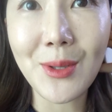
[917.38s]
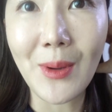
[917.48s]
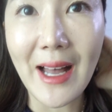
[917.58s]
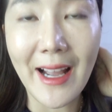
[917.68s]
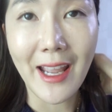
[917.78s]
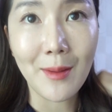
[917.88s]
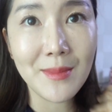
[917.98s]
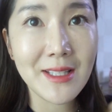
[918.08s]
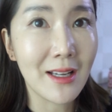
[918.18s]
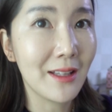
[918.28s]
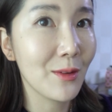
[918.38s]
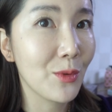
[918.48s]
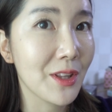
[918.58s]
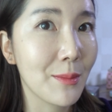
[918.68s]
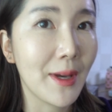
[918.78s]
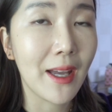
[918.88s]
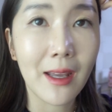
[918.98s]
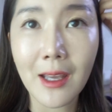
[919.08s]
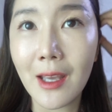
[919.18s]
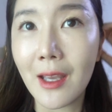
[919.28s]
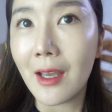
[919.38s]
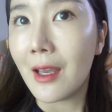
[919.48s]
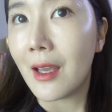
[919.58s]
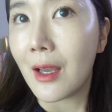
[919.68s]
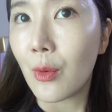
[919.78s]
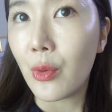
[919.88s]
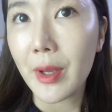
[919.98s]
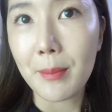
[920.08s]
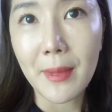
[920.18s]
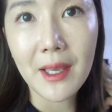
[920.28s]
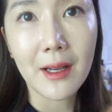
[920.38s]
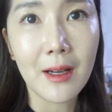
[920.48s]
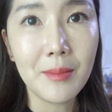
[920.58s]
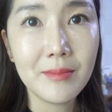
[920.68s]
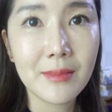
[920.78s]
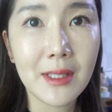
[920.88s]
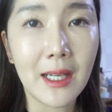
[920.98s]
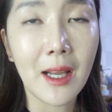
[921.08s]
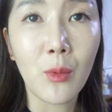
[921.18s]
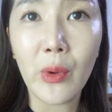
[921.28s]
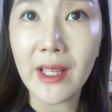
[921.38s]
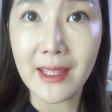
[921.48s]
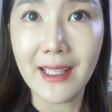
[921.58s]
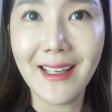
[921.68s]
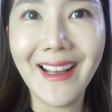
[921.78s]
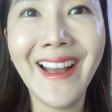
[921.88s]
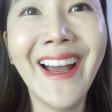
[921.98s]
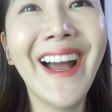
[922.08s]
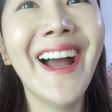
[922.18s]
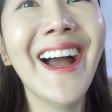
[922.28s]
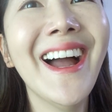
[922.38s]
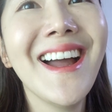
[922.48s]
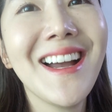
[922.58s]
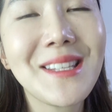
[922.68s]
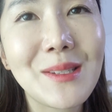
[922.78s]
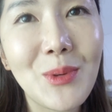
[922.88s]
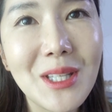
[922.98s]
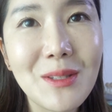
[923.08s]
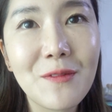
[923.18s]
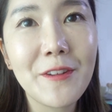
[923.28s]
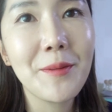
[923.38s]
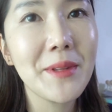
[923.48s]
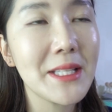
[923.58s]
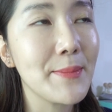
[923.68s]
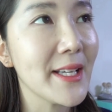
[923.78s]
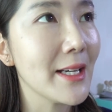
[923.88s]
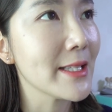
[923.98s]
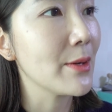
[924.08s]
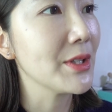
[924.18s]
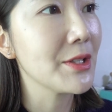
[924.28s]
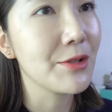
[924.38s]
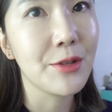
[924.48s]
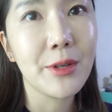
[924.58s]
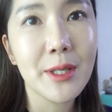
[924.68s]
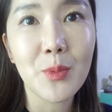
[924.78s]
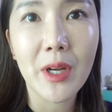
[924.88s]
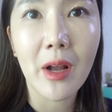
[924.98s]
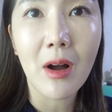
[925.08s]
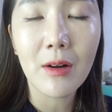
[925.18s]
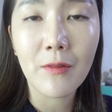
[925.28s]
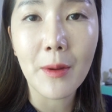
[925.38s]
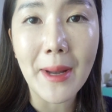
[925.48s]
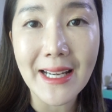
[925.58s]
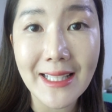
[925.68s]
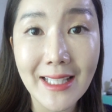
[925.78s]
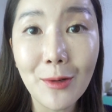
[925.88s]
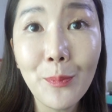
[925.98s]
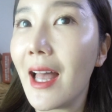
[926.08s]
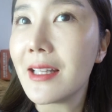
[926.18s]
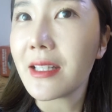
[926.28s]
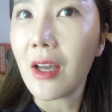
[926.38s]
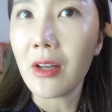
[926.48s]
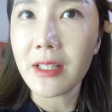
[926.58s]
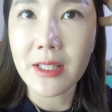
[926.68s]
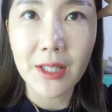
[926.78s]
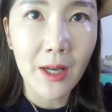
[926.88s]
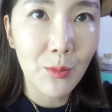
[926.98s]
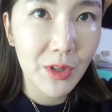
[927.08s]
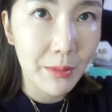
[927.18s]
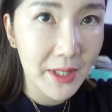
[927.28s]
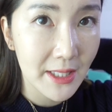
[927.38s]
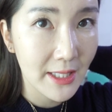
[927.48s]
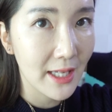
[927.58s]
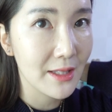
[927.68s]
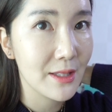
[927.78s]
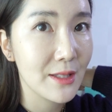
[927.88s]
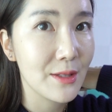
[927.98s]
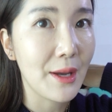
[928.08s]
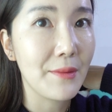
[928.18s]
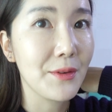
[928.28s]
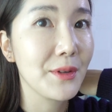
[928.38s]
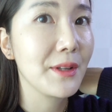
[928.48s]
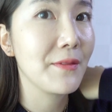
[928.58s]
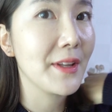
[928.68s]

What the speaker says: so I am done with my quick makeup that I winged it. Just wanted to film this because I wanted to show you guys what I got from Aritaum. And y'all need to come with me today to have a really